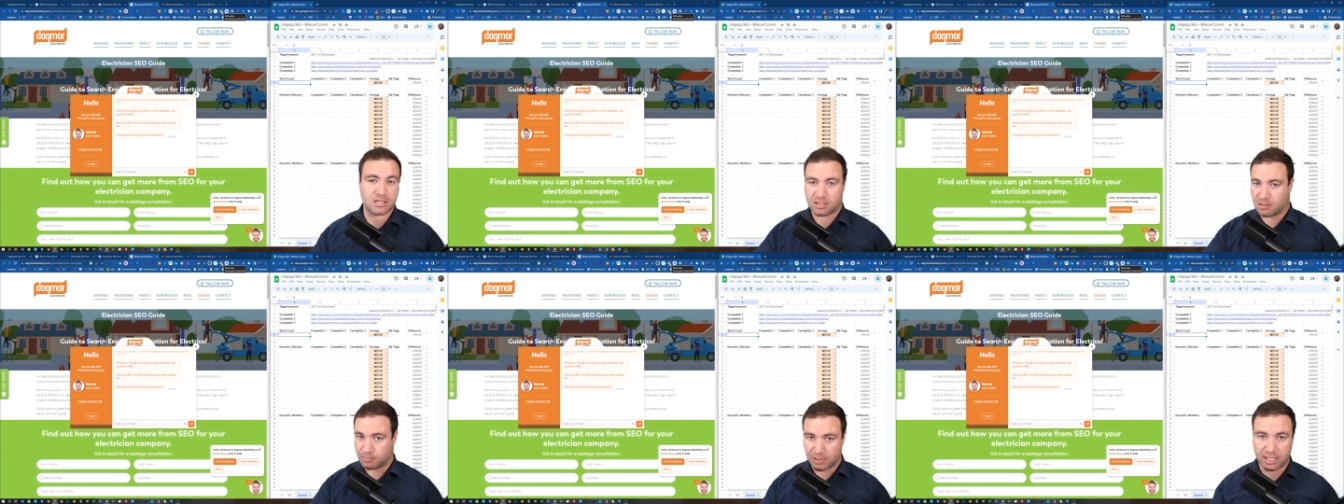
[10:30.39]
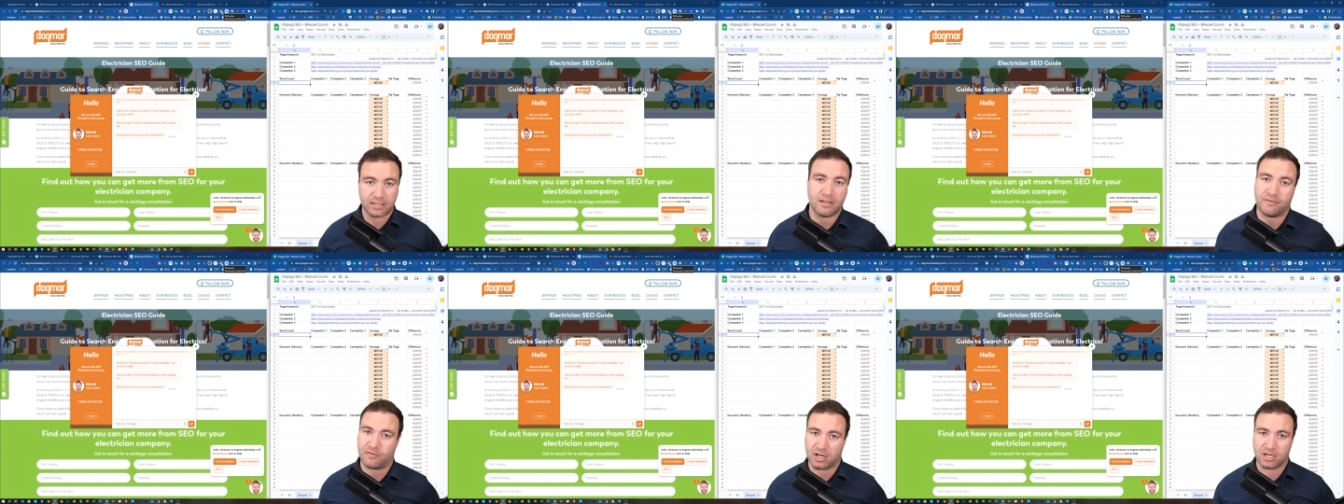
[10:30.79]
completely
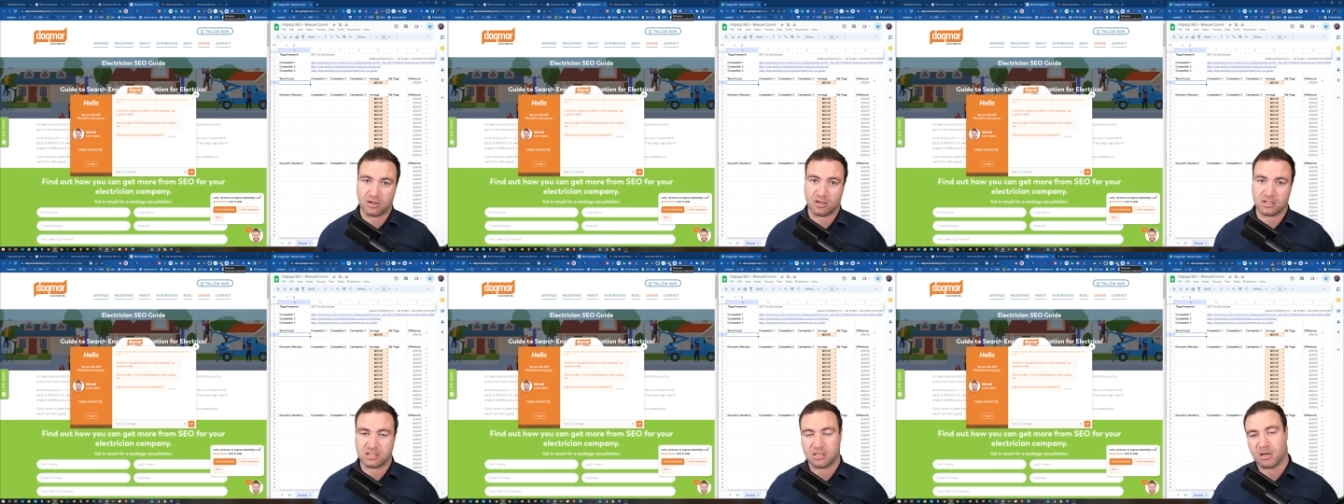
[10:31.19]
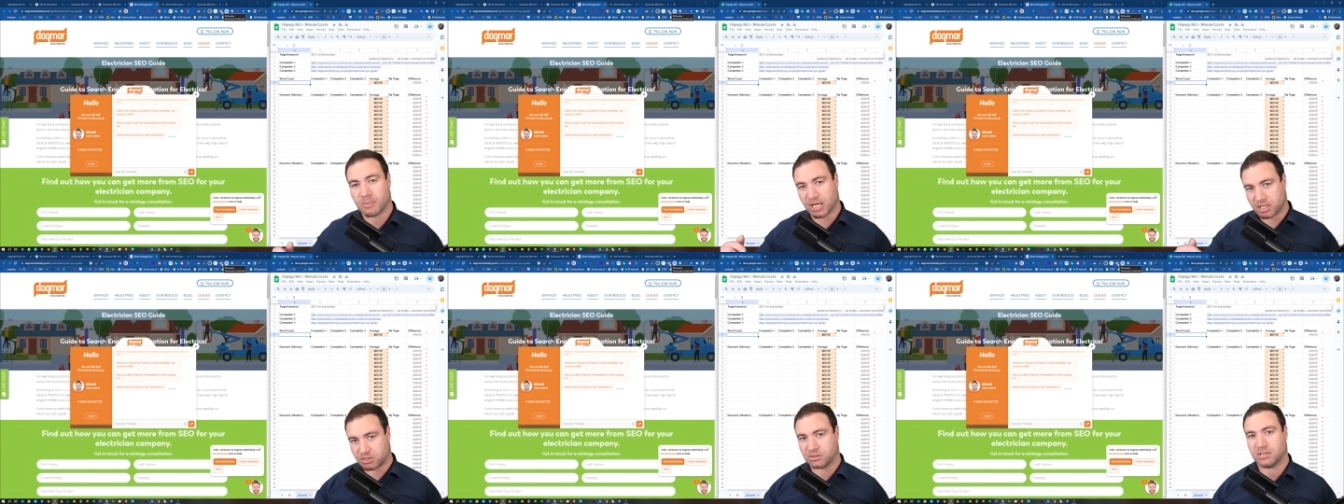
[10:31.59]
free, guys. And I'll make
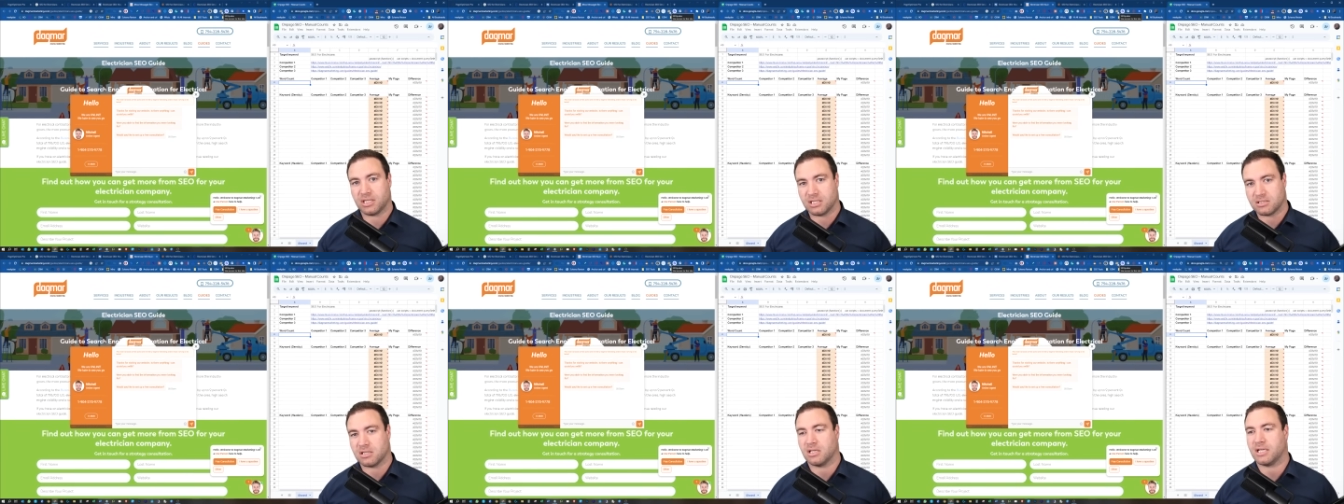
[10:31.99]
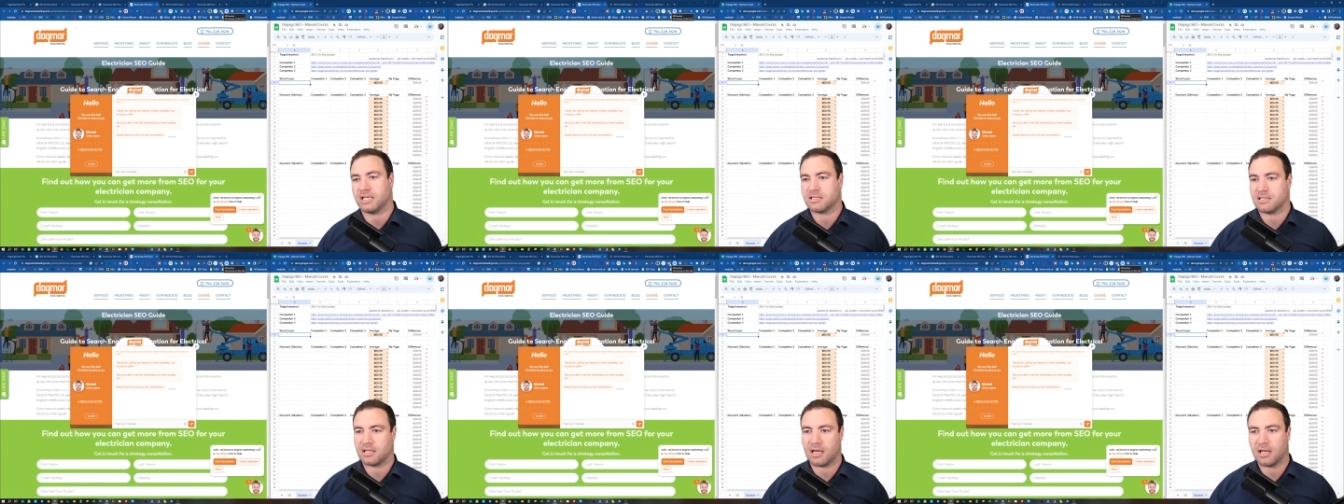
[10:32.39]
sure there's a link to
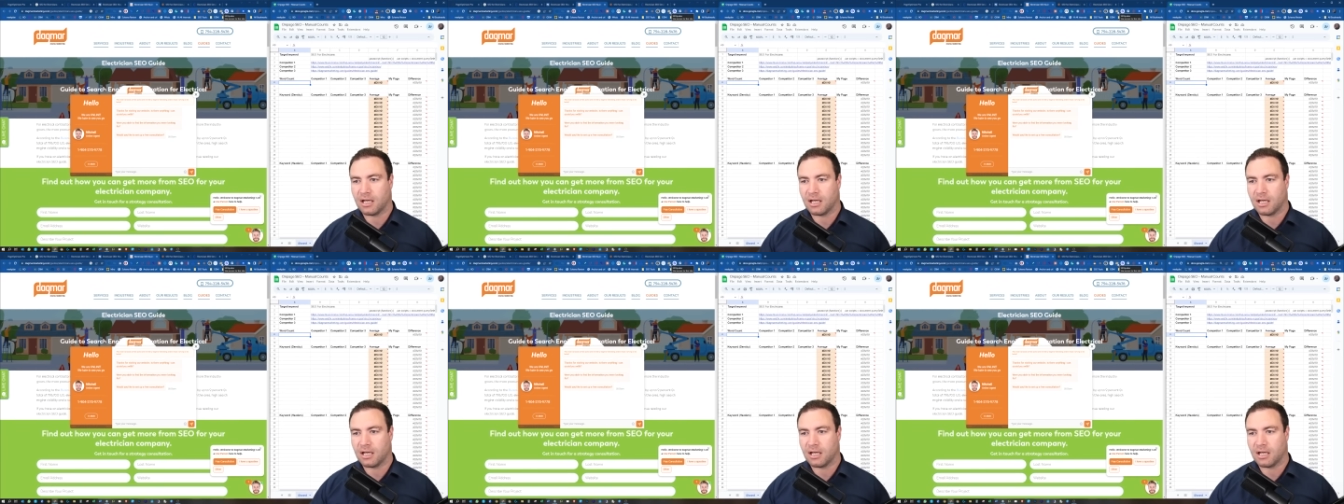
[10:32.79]
that.